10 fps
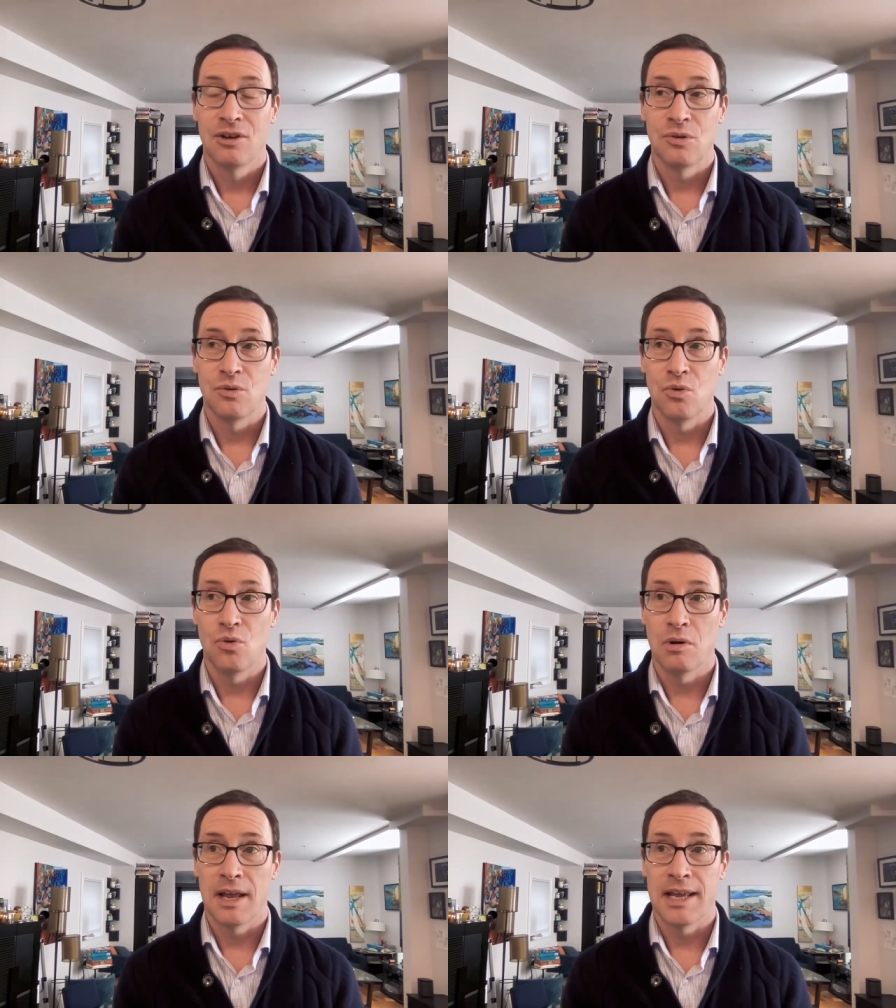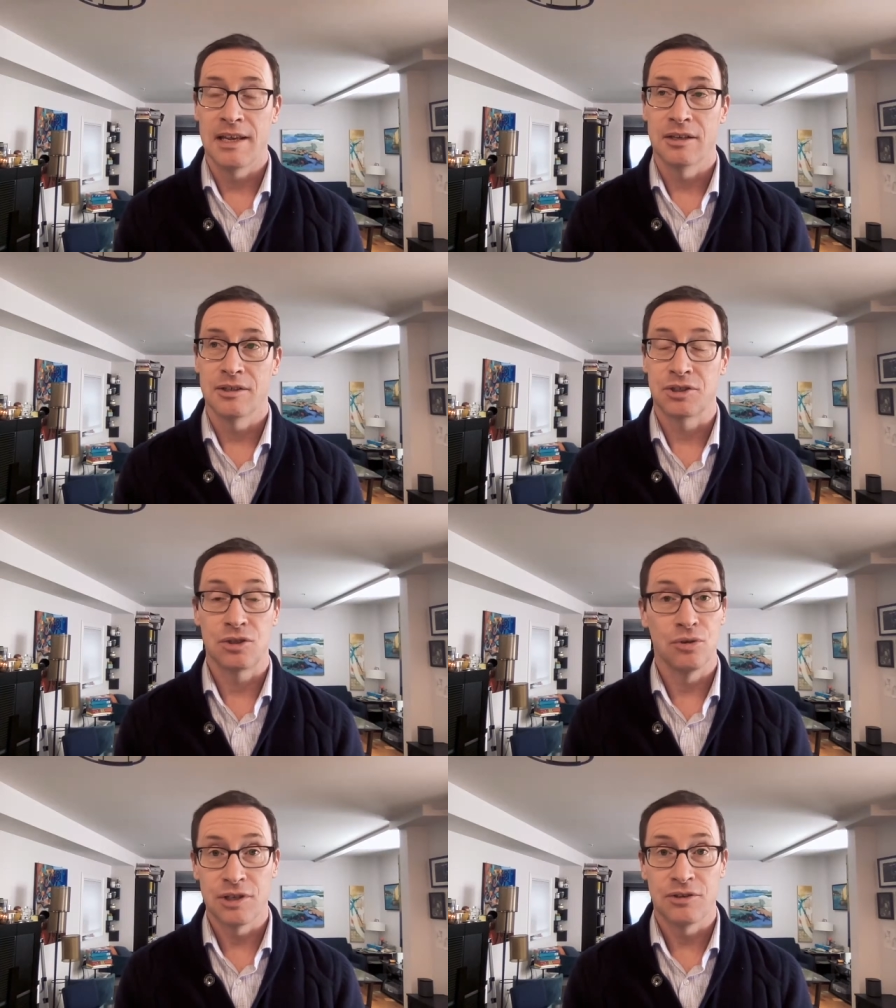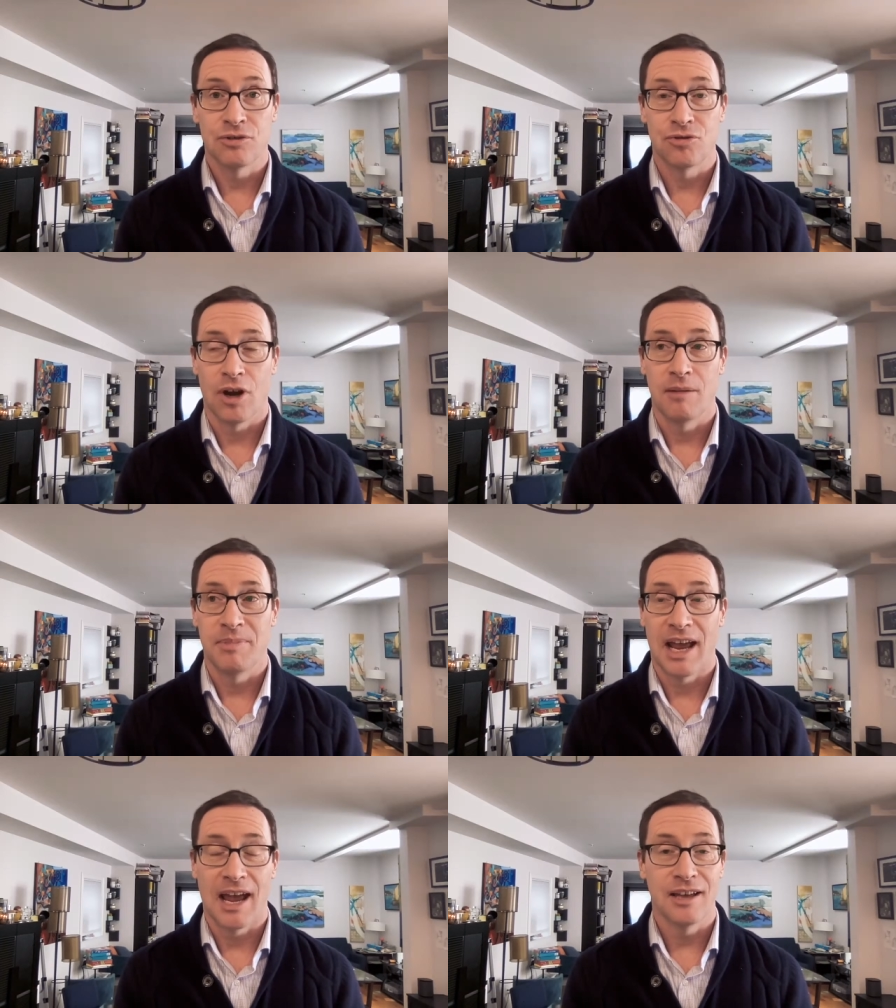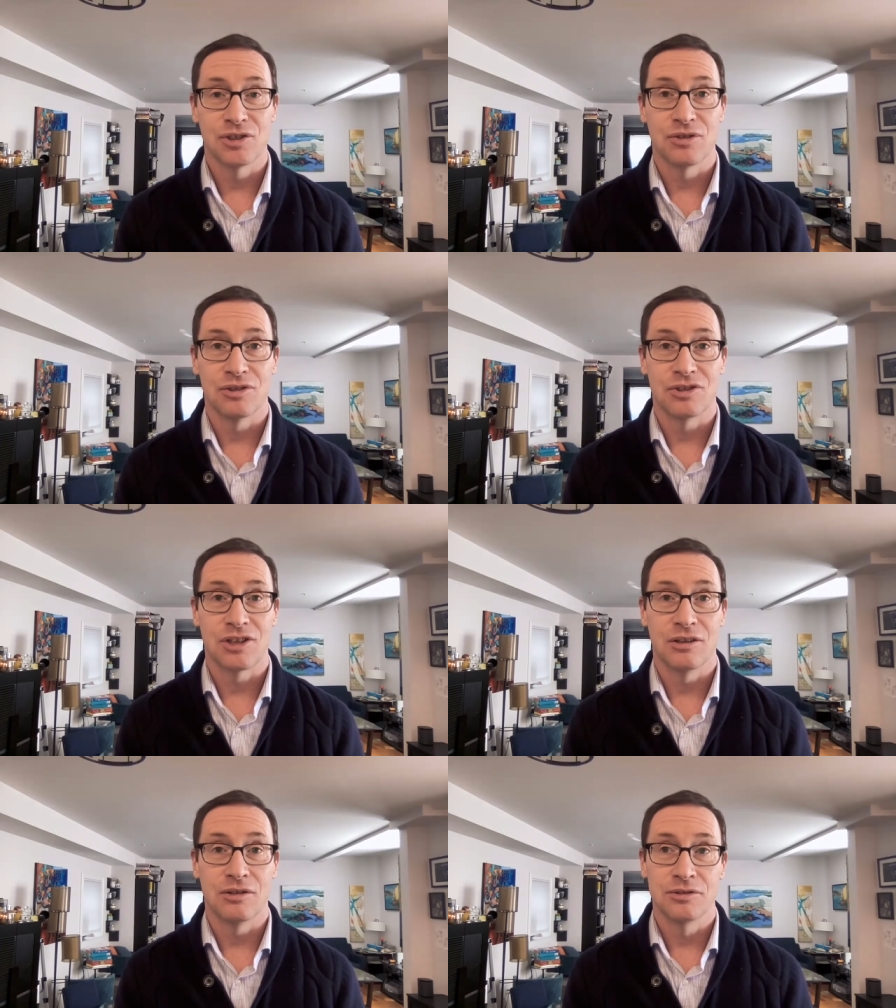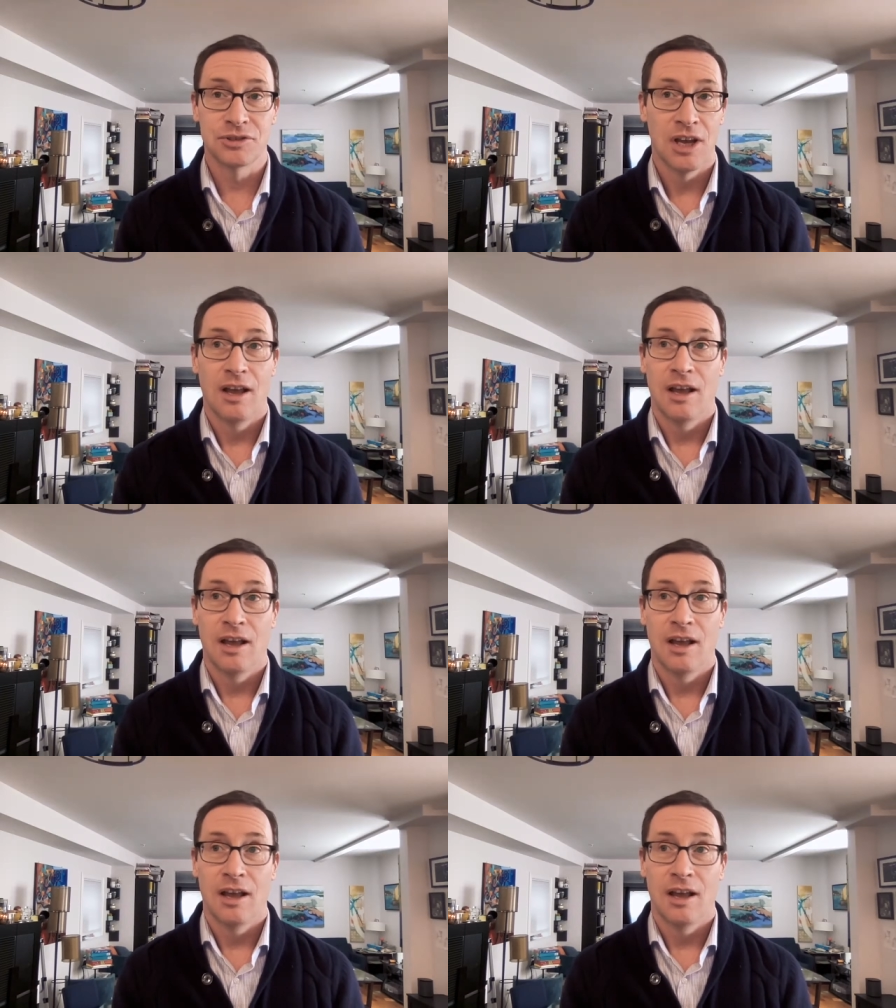who is good at their job and has good skills,